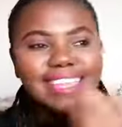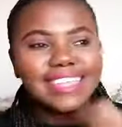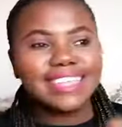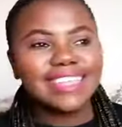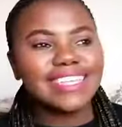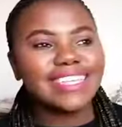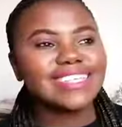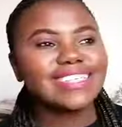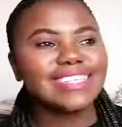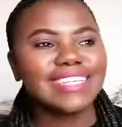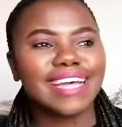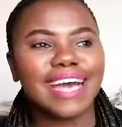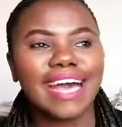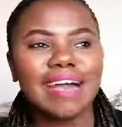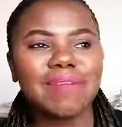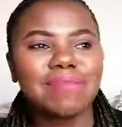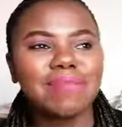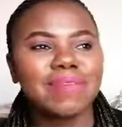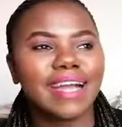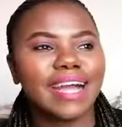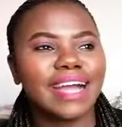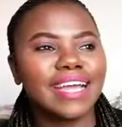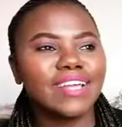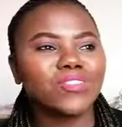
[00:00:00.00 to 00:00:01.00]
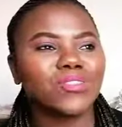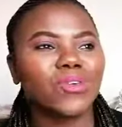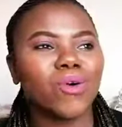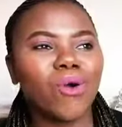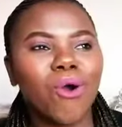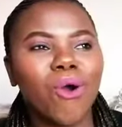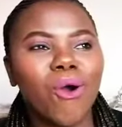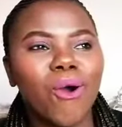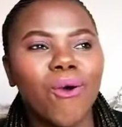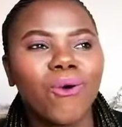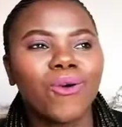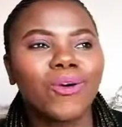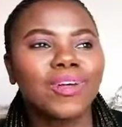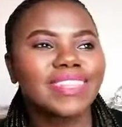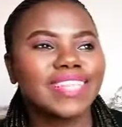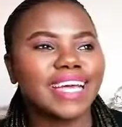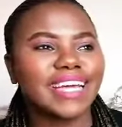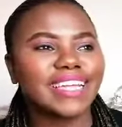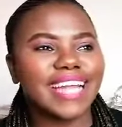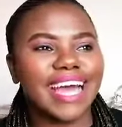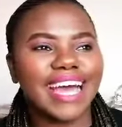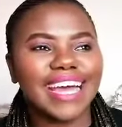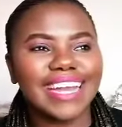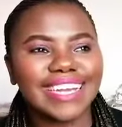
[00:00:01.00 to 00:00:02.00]
this time guys oh
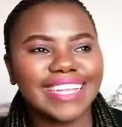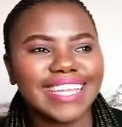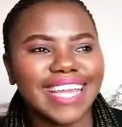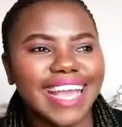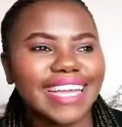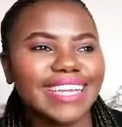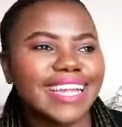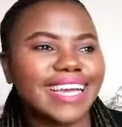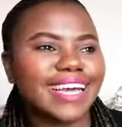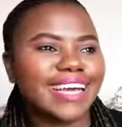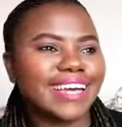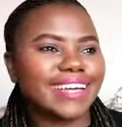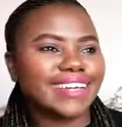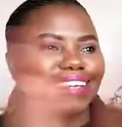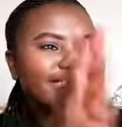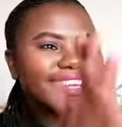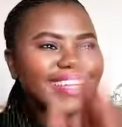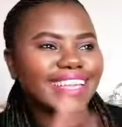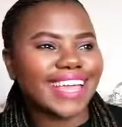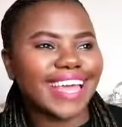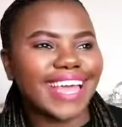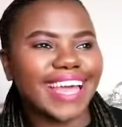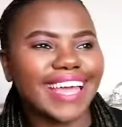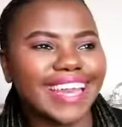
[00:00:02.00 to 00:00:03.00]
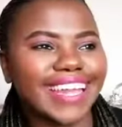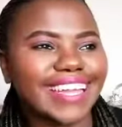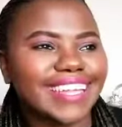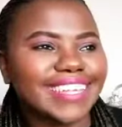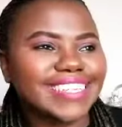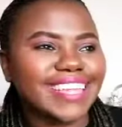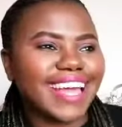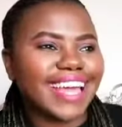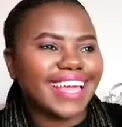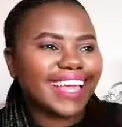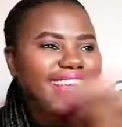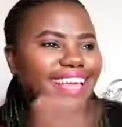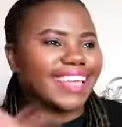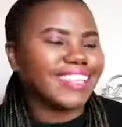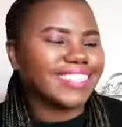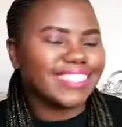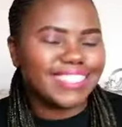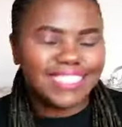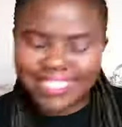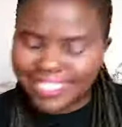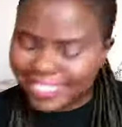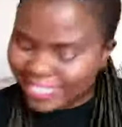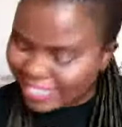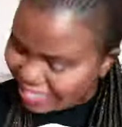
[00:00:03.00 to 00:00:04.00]
that Ariana character
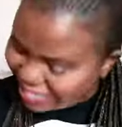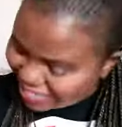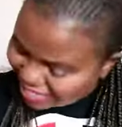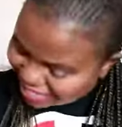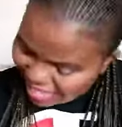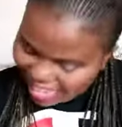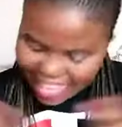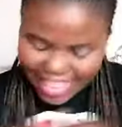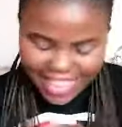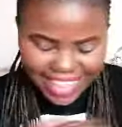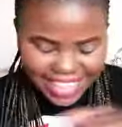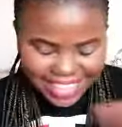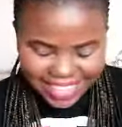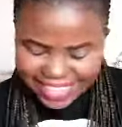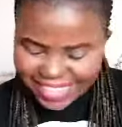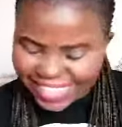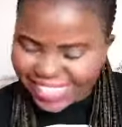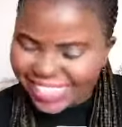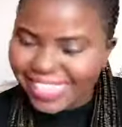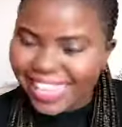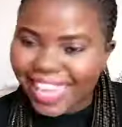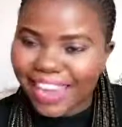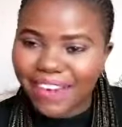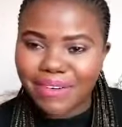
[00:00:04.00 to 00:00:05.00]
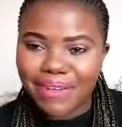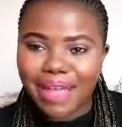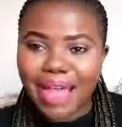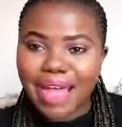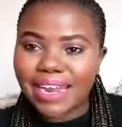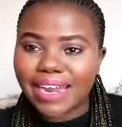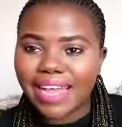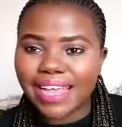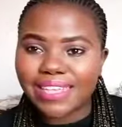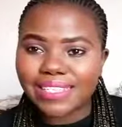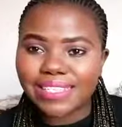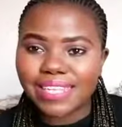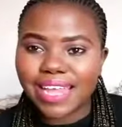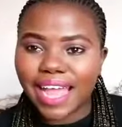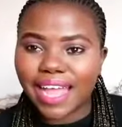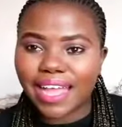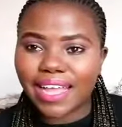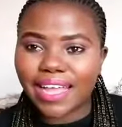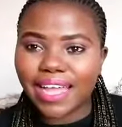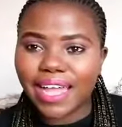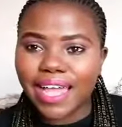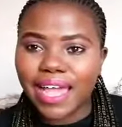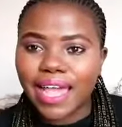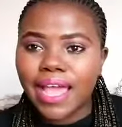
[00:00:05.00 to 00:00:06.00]
yay this Ariana is
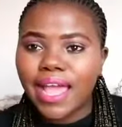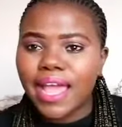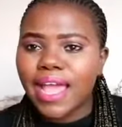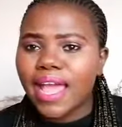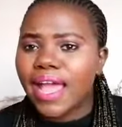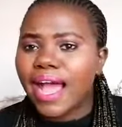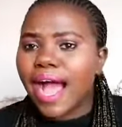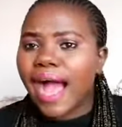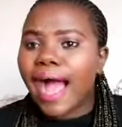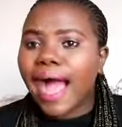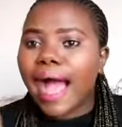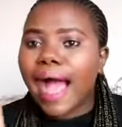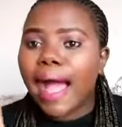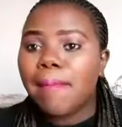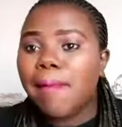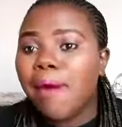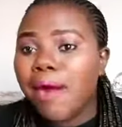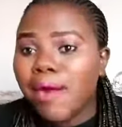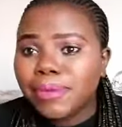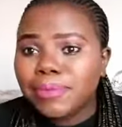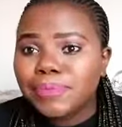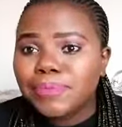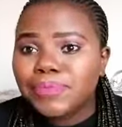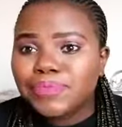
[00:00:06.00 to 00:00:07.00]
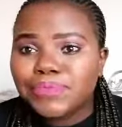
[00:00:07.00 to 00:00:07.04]
like about